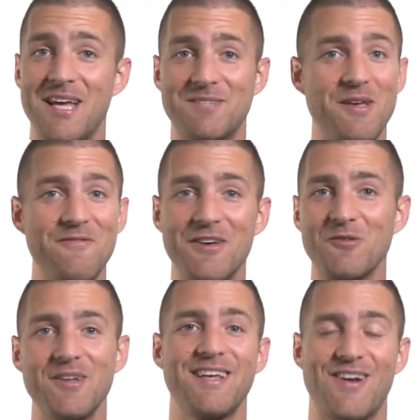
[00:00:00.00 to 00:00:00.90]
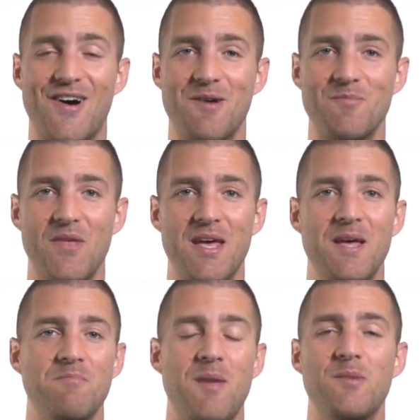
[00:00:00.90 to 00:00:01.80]
me feel really calm.
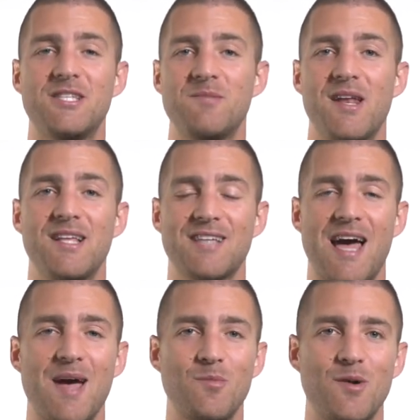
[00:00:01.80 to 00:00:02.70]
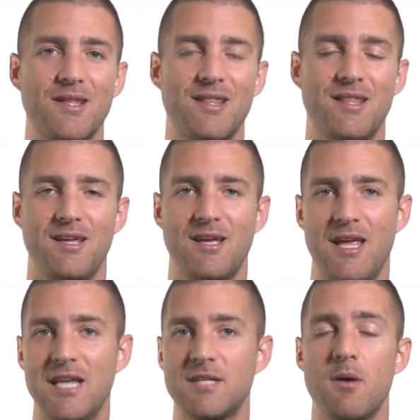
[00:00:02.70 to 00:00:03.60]
Maybe it's spending time with an
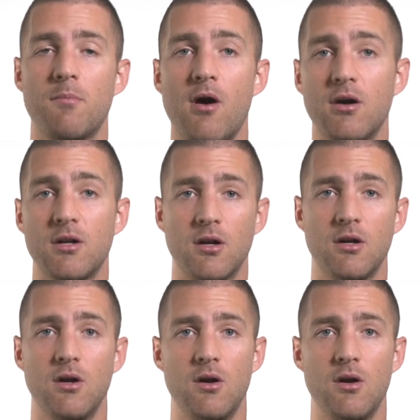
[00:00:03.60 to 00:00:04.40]
intimate partner,